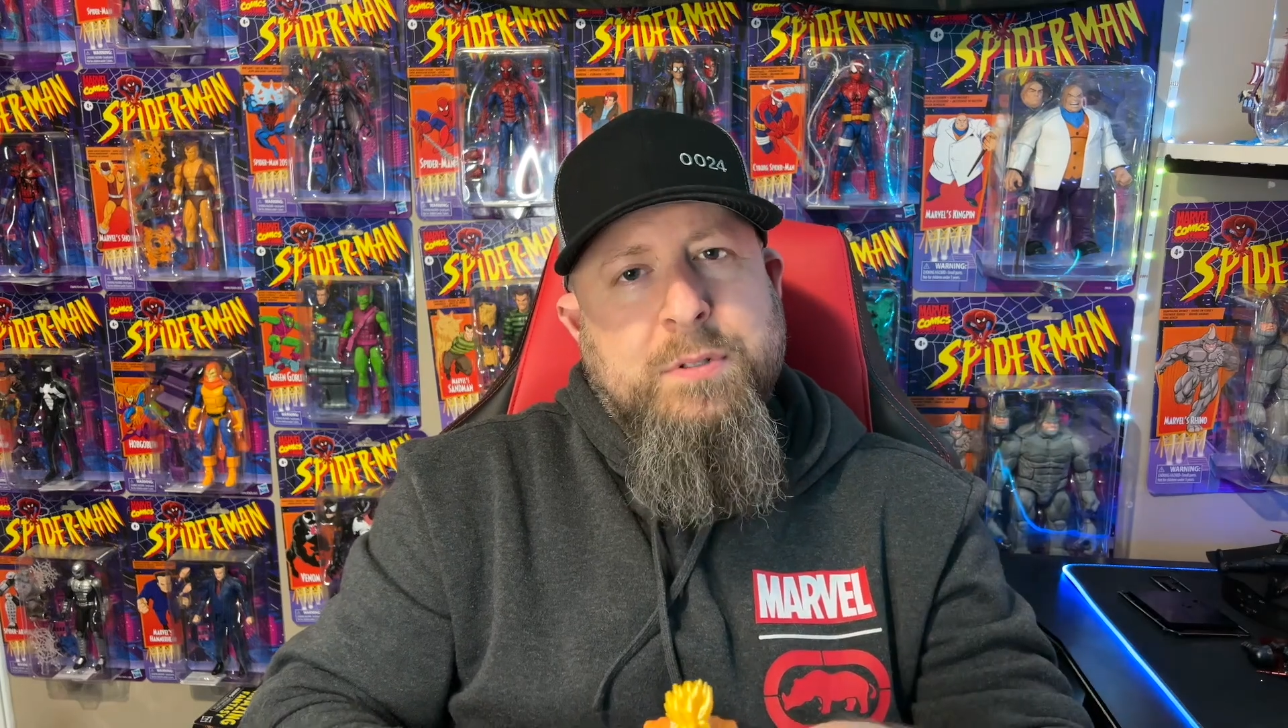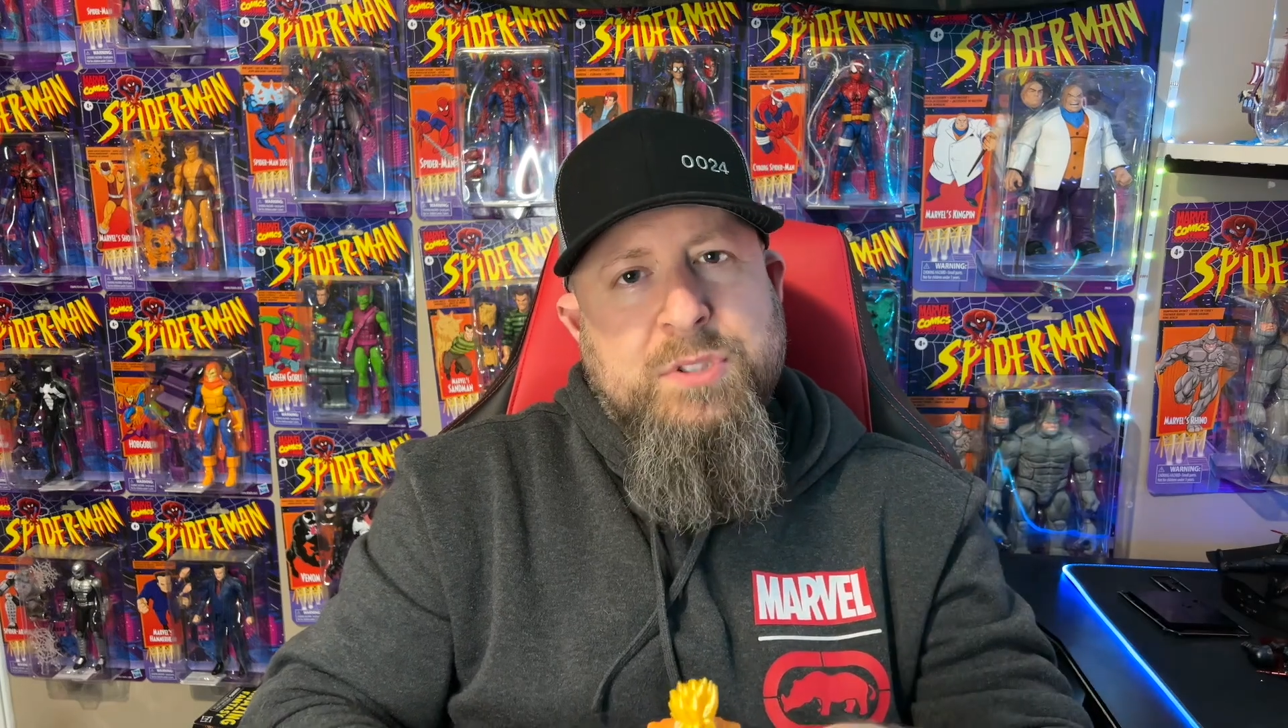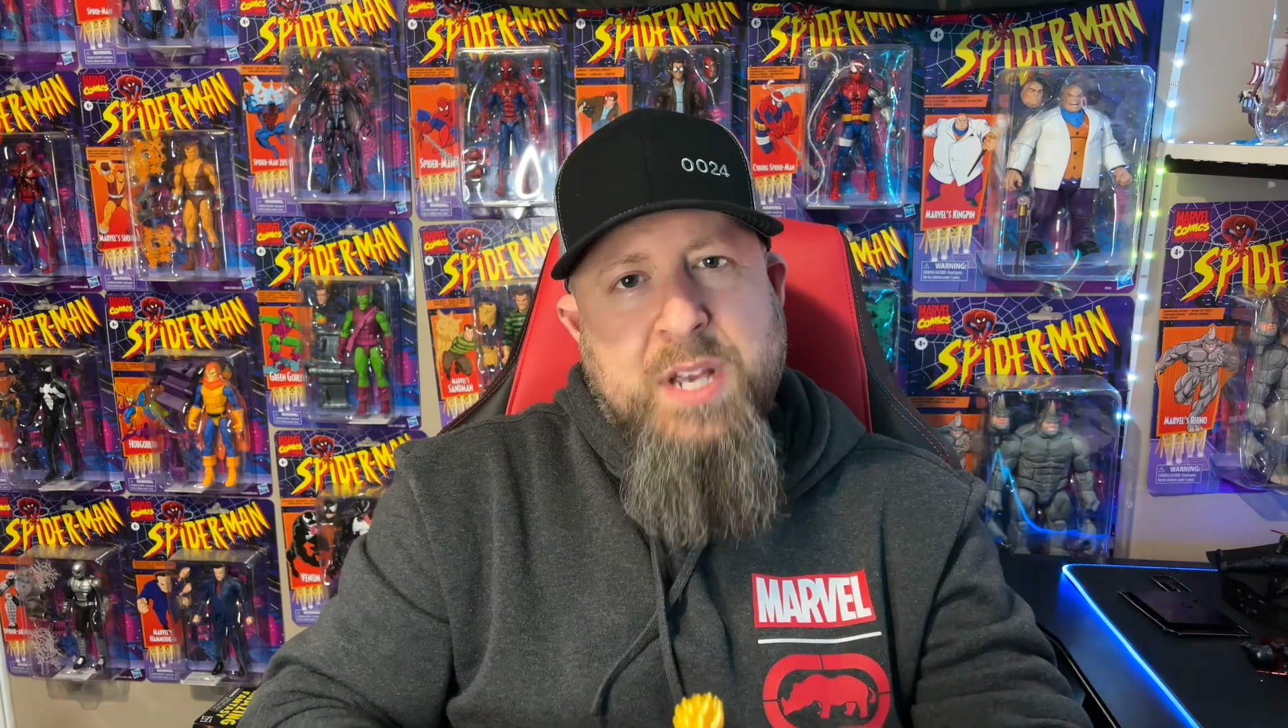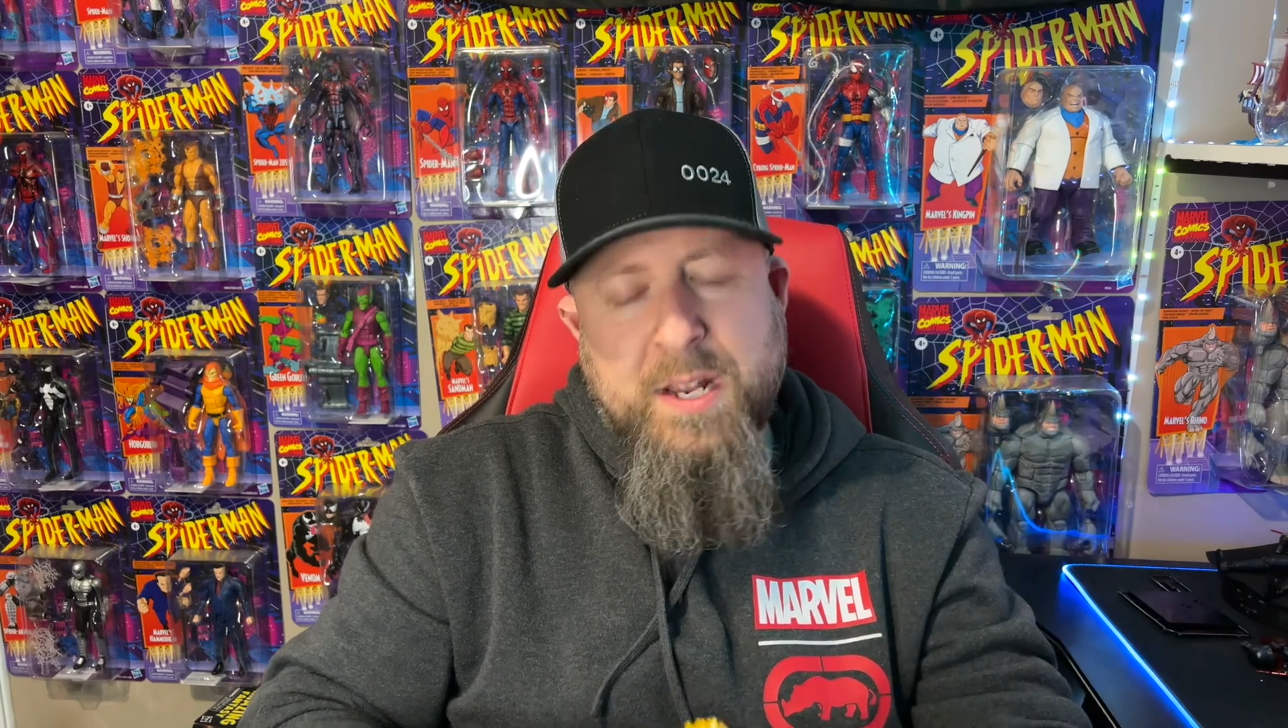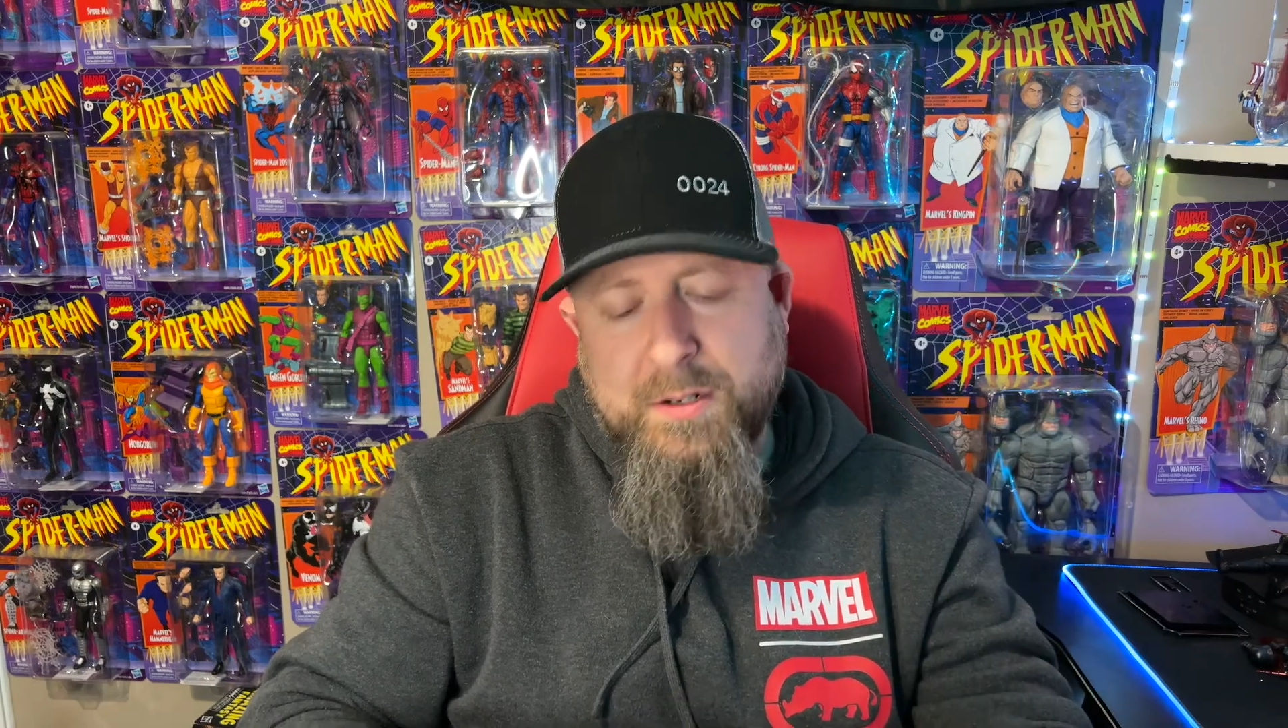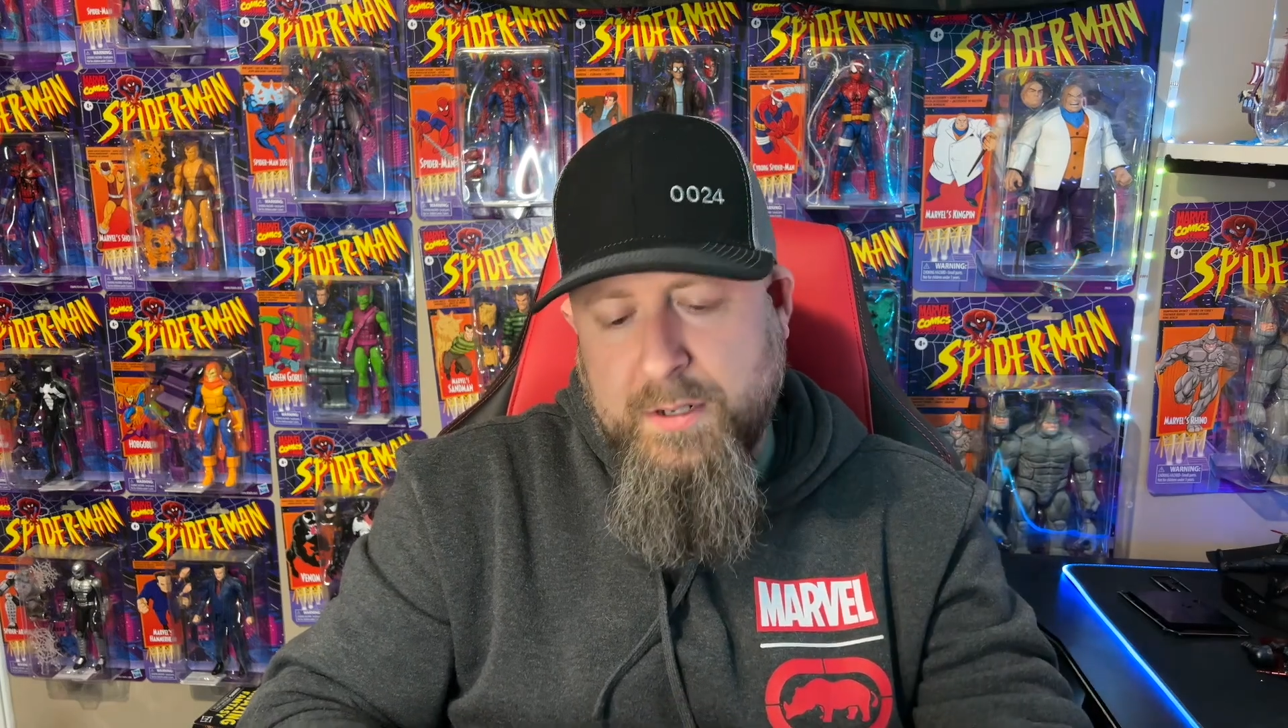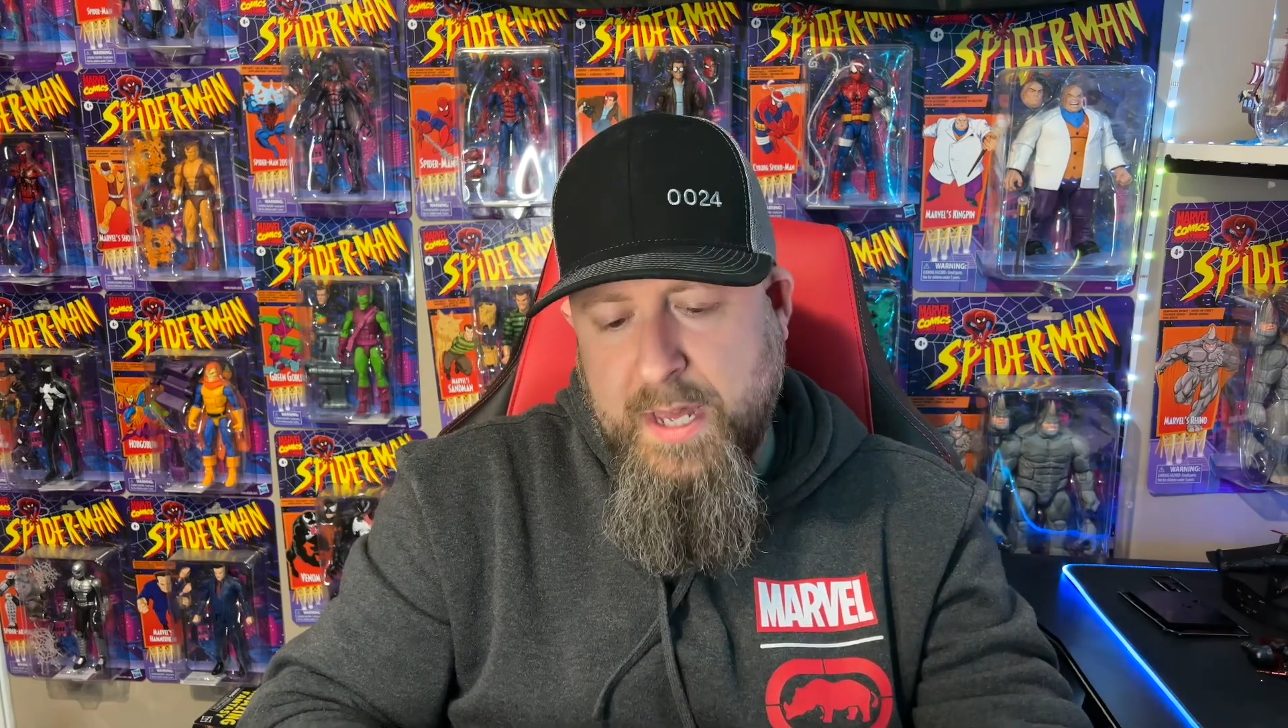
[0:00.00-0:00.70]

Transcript: the channel.